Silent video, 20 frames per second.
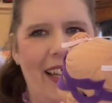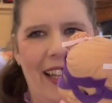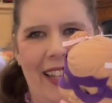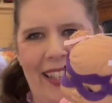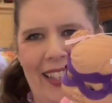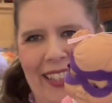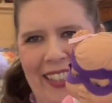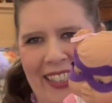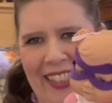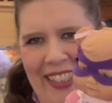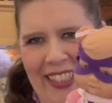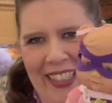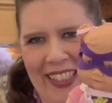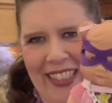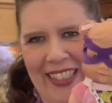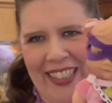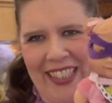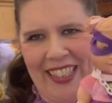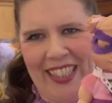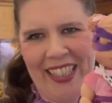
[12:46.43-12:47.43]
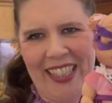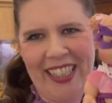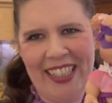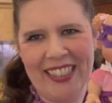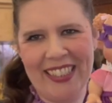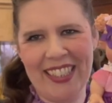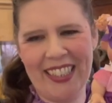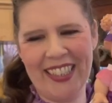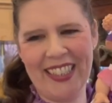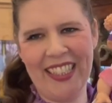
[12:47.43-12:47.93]
Look at
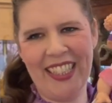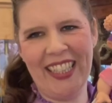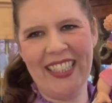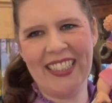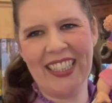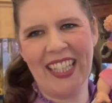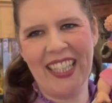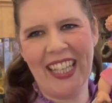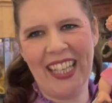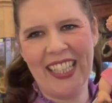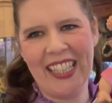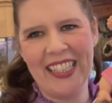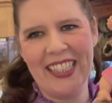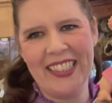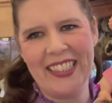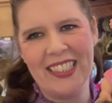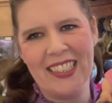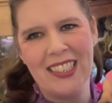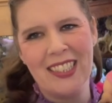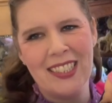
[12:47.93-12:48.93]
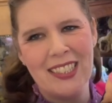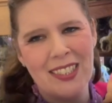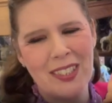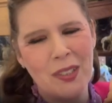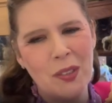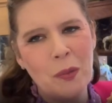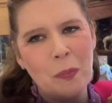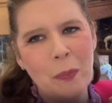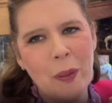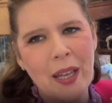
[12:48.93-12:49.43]
these. These are like a little
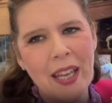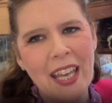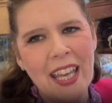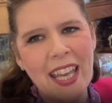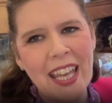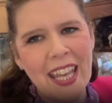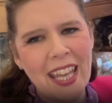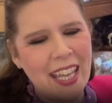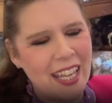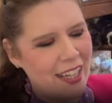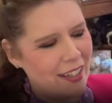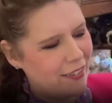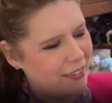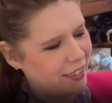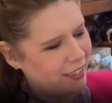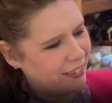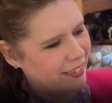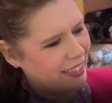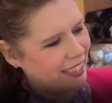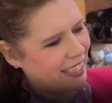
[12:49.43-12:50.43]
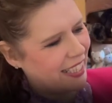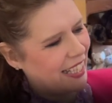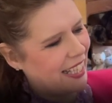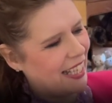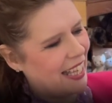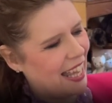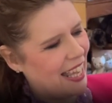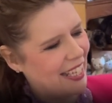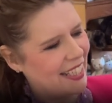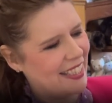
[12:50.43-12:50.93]
superheroes
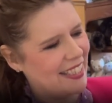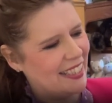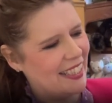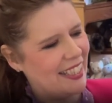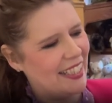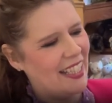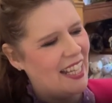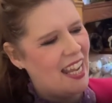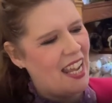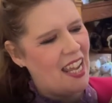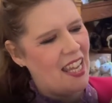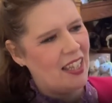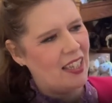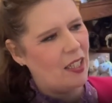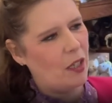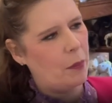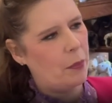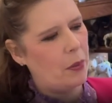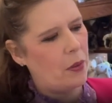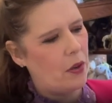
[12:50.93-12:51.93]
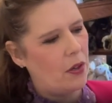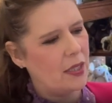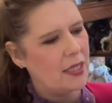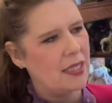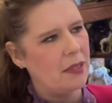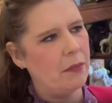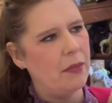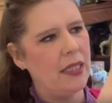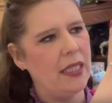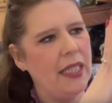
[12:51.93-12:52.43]
collection. They're
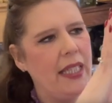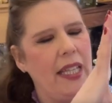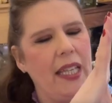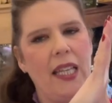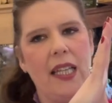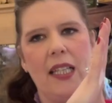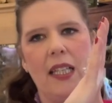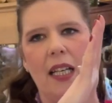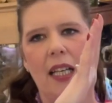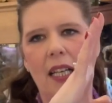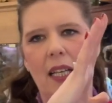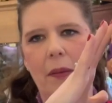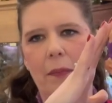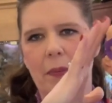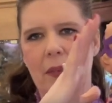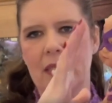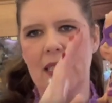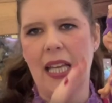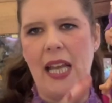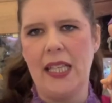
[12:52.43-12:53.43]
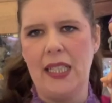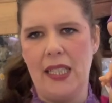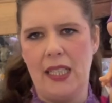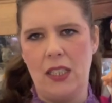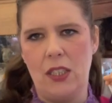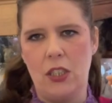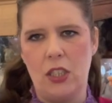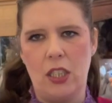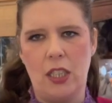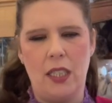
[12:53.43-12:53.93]
approximately 10
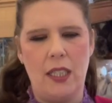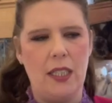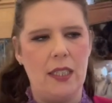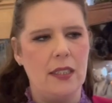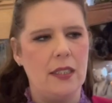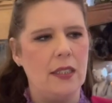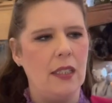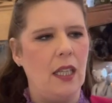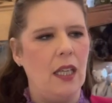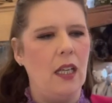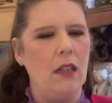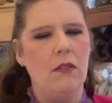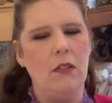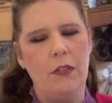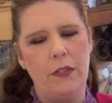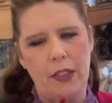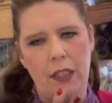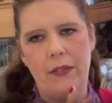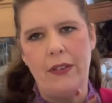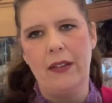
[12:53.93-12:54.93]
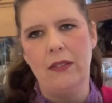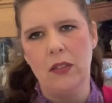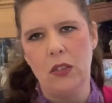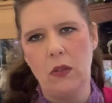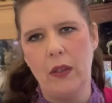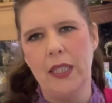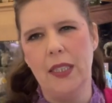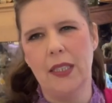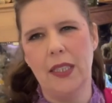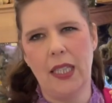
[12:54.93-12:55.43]
inches, roughly around
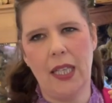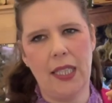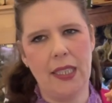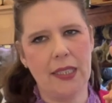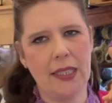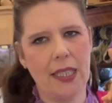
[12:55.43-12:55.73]
28